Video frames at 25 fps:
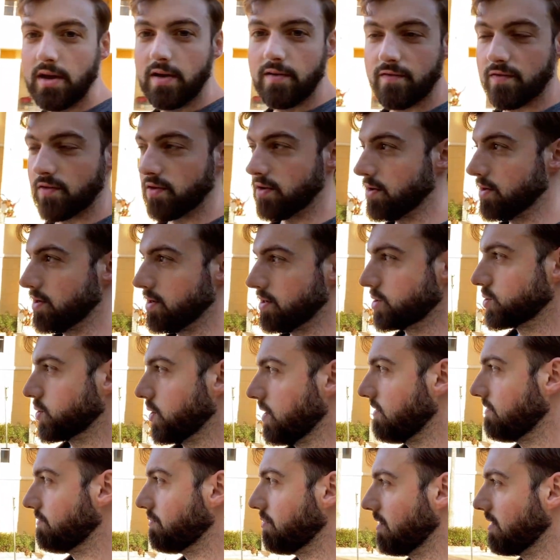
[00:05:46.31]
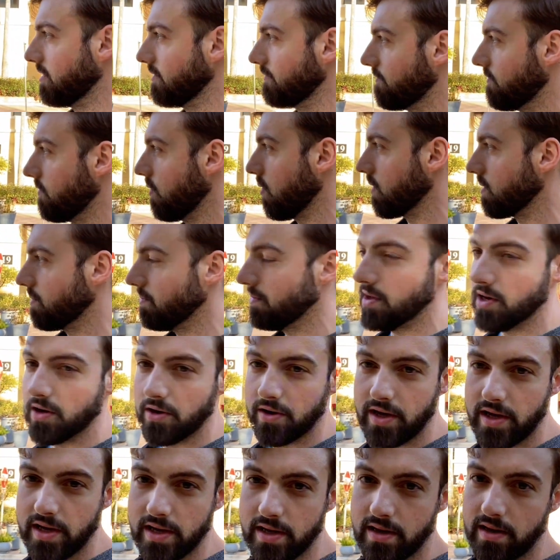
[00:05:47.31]
for $12.4
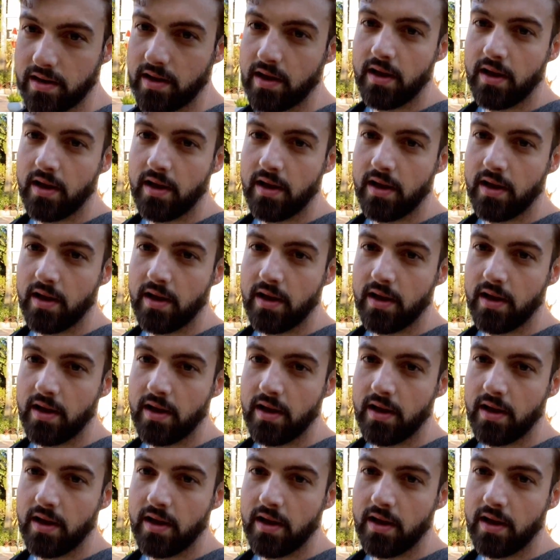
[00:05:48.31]
million.